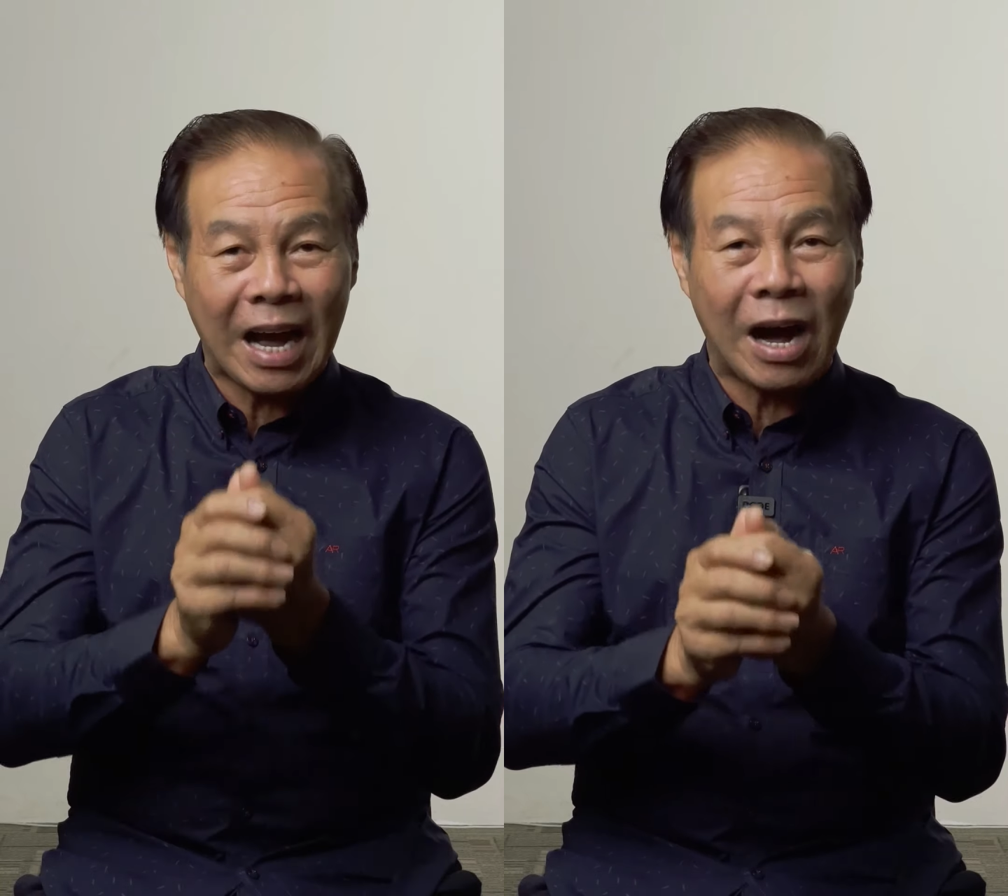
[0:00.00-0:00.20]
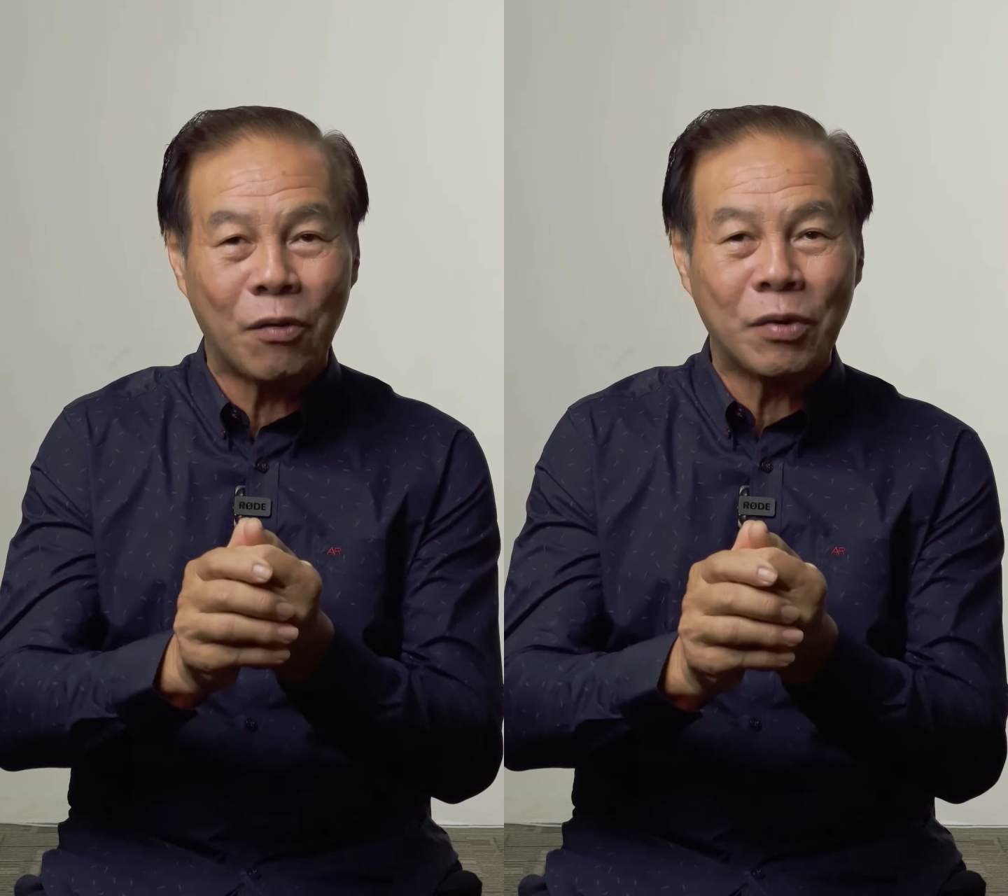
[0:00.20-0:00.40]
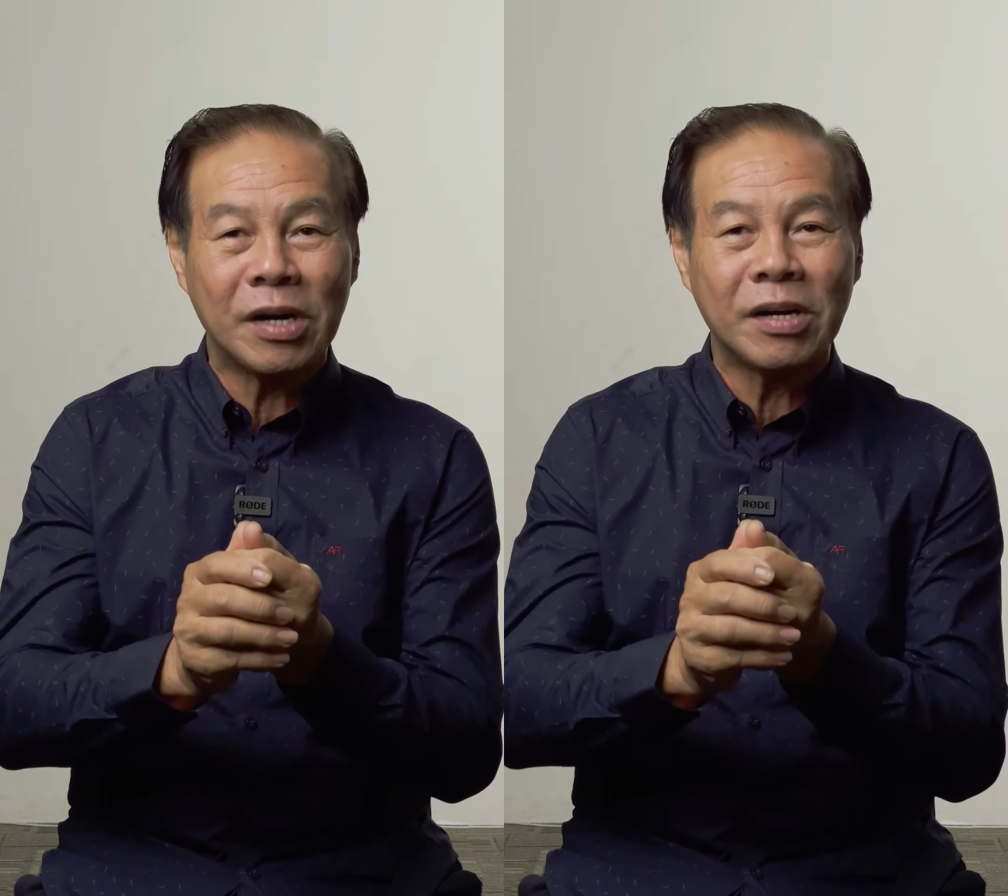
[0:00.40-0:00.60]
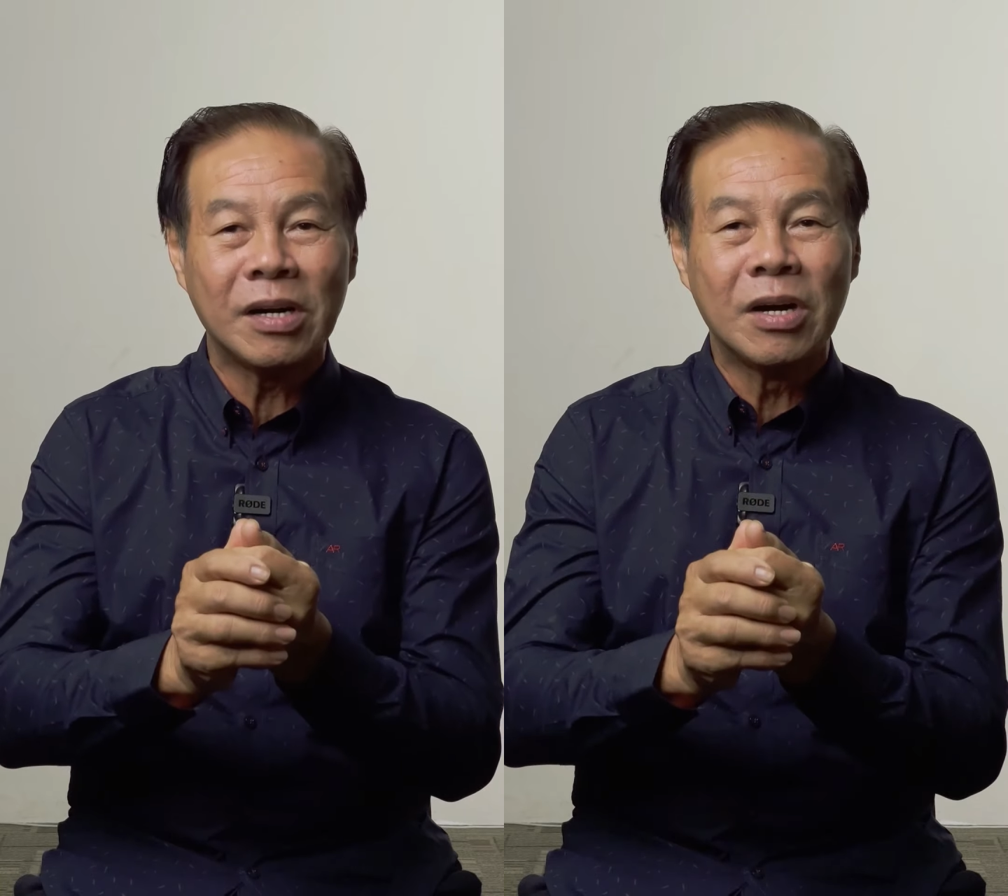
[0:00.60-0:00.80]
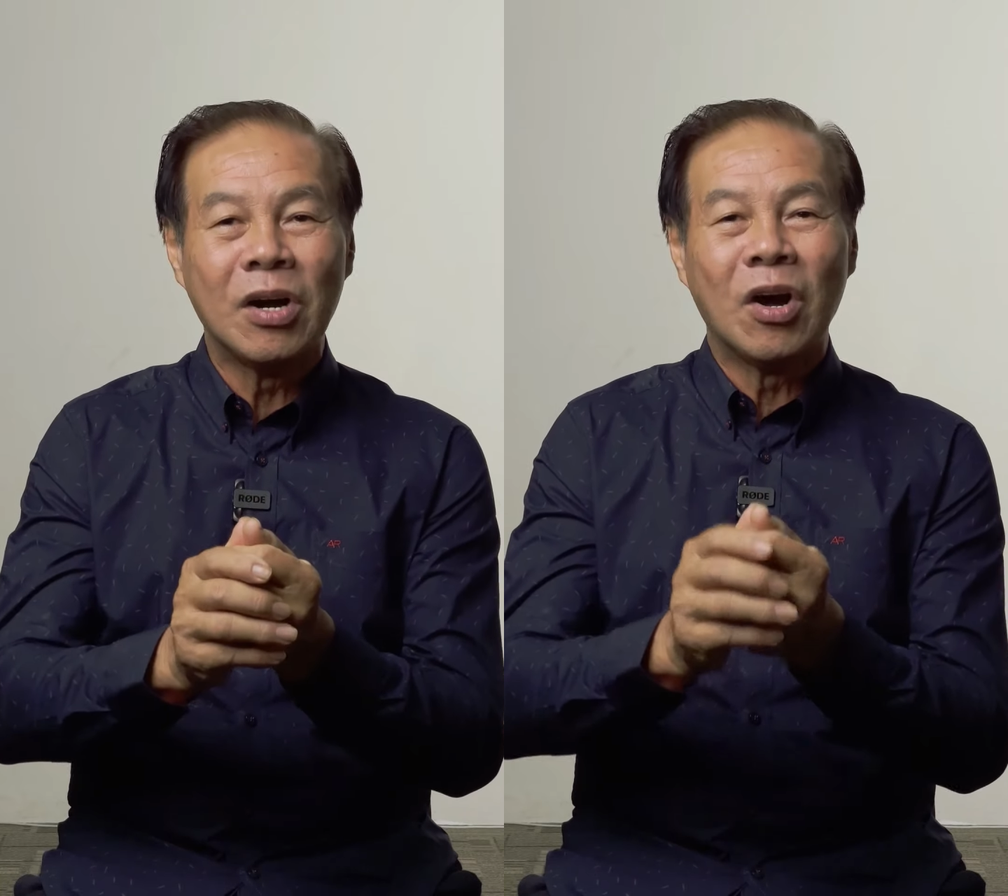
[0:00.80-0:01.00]
hour
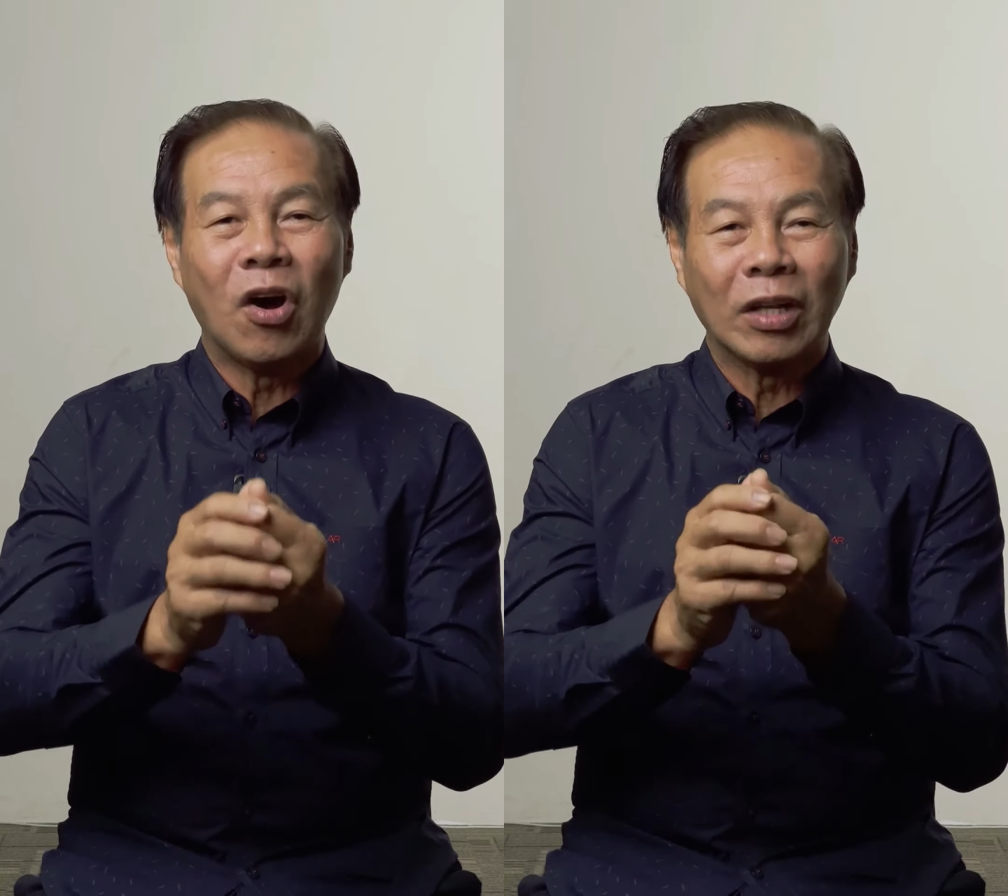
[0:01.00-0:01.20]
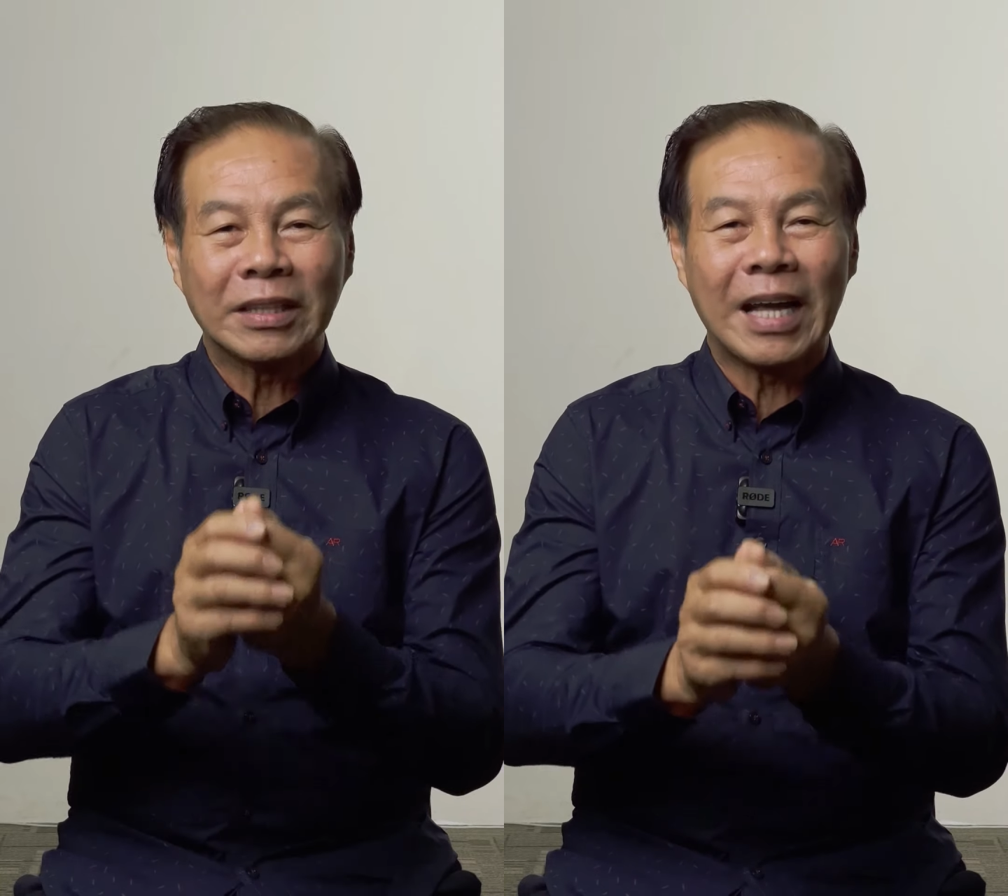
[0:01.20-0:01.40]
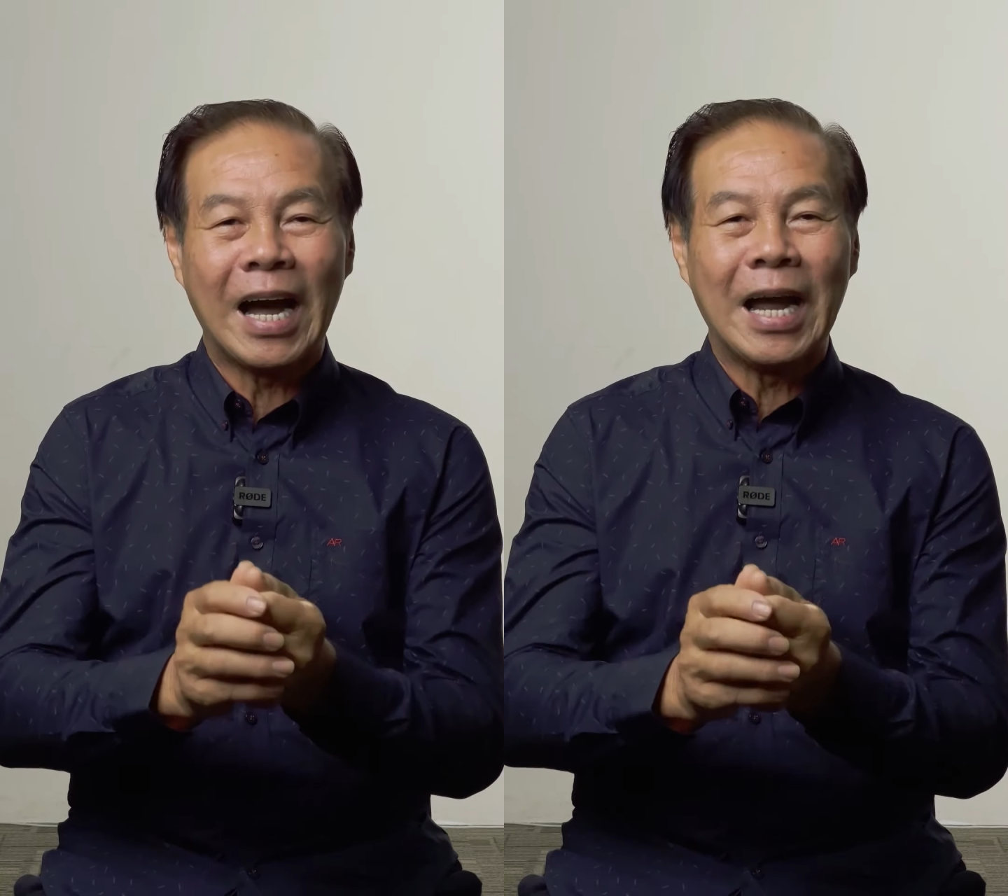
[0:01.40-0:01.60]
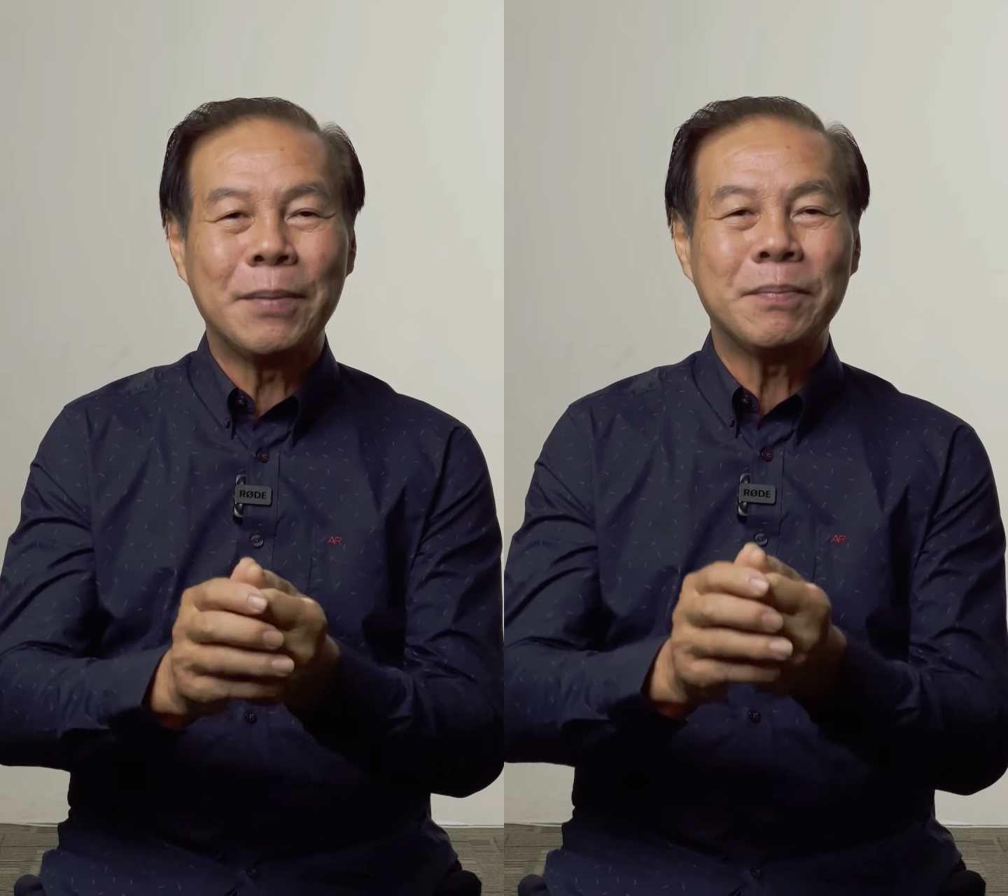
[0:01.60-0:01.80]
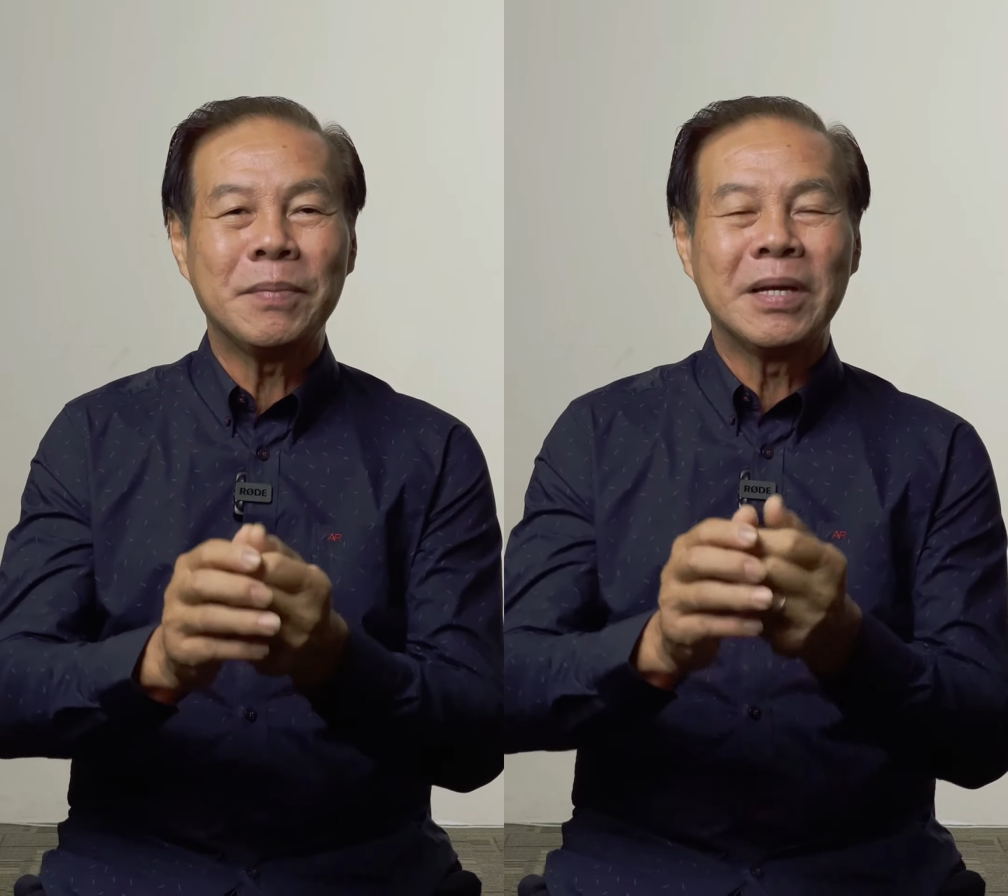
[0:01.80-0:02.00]
or time